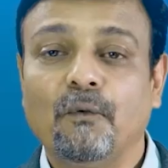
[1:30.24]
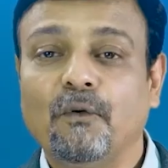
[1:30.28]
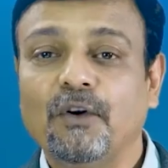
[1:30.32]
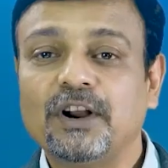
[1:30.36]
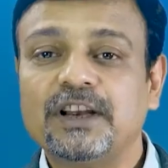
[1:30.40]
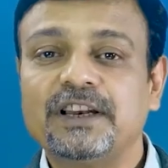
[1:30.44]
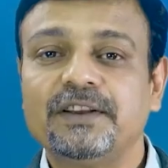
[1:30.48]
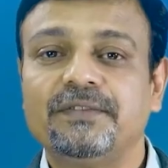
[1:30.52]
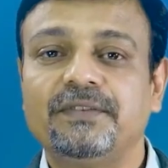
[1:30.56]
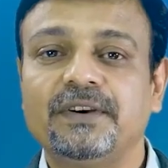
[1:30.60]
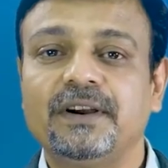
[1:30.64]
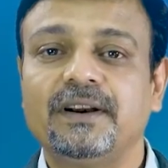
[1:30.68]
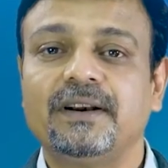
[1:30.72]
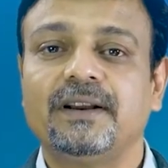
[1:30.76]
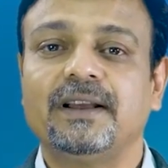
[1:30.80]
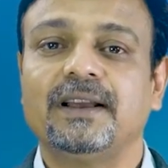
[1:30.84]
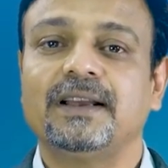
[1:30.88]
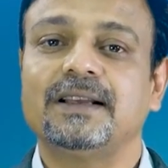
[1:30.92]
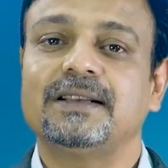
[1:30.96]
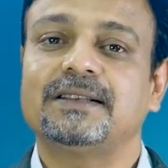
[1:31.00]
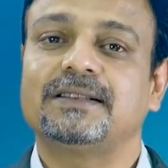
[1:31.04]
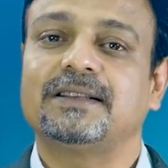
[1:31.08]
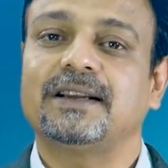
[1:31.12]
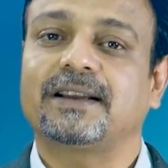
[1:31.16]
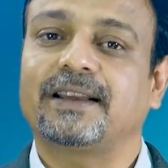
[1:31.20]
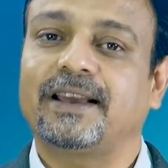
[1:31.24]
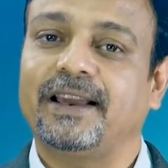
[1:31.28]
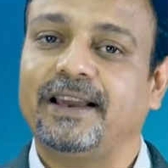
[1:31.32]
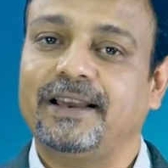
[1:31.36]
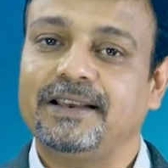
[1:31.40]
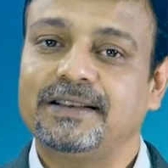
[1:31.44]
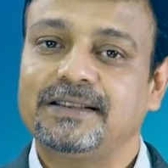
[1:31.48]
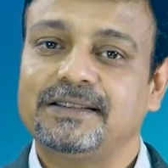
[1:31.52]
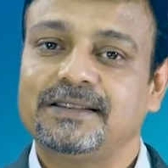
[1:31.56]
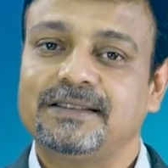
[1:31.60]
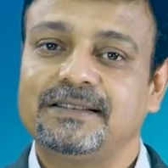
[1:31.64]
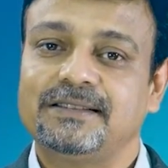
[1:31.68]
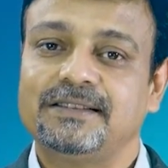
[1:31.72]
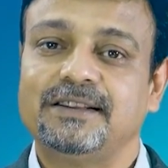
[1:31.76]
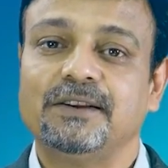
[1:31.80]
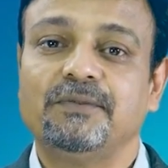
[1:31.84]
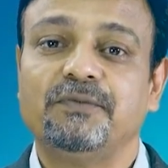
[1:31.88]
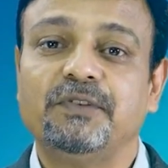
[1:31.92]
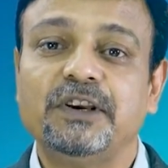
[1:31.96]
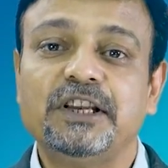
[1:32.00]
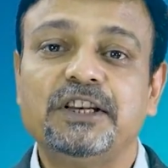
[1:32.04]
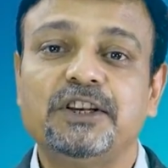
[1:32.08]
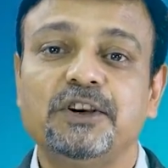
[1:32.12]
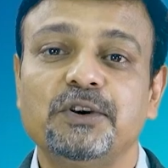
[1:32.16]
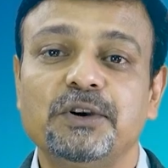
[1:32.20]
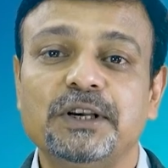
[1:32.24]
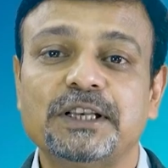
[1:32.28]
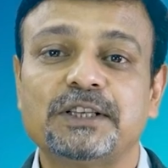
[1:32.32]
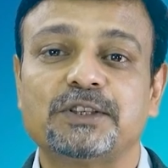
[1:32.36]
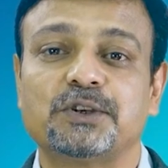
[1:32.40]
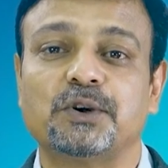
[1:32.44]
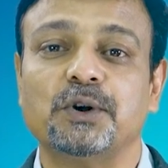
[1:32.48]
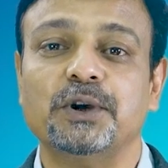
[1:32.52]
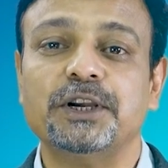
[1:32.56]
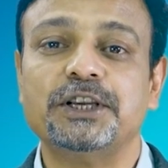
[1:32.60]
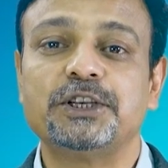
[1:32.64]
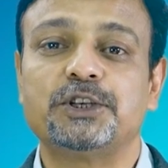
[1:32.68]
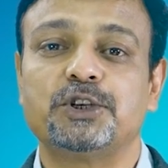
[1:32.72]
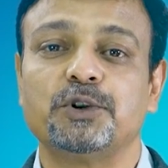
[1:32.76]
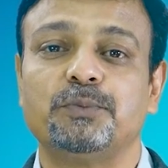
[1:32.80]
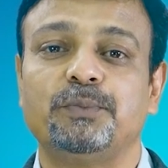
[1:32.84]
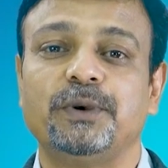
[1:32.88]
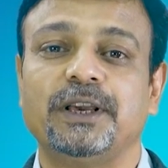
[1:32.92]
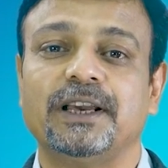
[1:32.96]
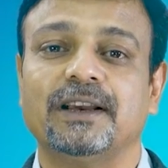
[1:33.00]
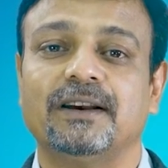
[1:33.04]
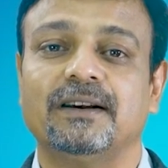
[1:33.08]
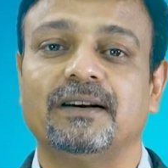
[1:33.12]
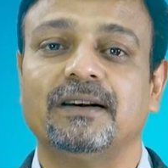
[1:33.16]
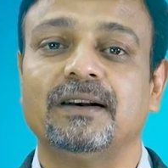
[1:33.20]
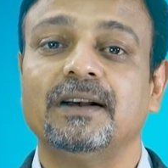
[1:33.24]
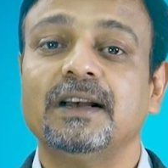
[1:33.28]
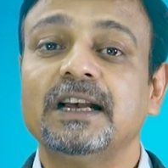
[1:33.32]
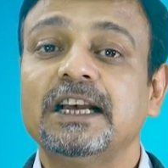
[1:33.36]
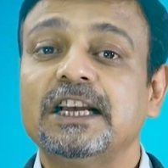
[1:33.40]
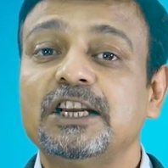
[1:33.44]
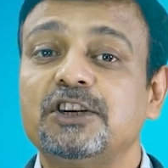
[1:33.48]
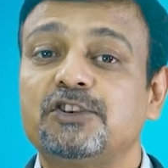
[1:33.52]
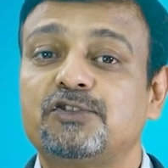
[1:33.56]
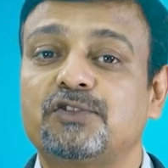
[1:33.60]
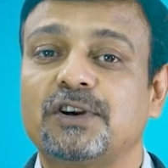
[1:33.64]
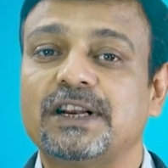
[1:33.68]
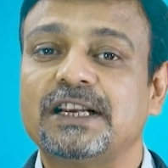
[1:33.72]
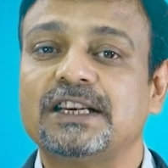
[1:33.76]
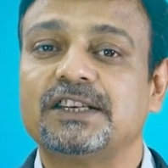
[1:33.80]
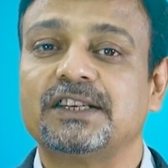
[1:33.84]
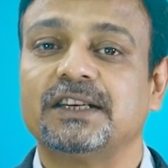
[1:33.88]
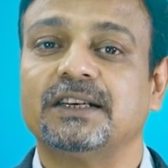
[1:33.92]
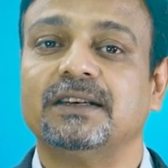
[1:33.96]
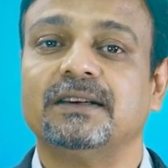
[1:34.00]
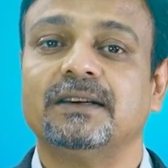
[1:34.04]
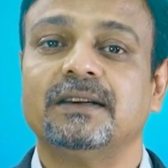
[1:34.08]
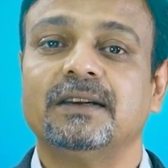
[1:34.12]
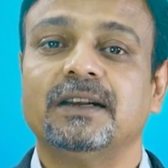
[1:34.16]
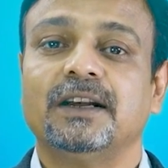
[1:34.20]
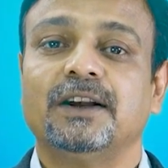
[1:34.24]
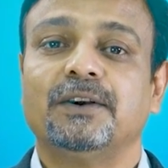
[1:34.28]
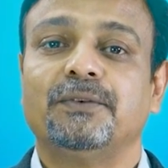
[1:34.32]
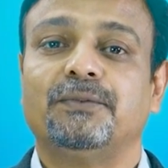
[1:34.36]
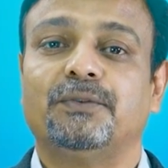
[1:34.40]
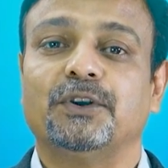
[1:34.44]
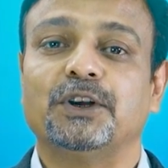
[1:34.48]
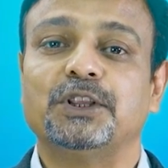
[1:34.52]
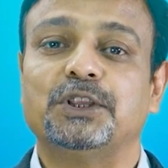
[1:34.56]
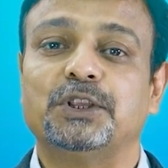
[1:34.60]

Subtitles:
Whatever is the case, the video is going to be a treasure for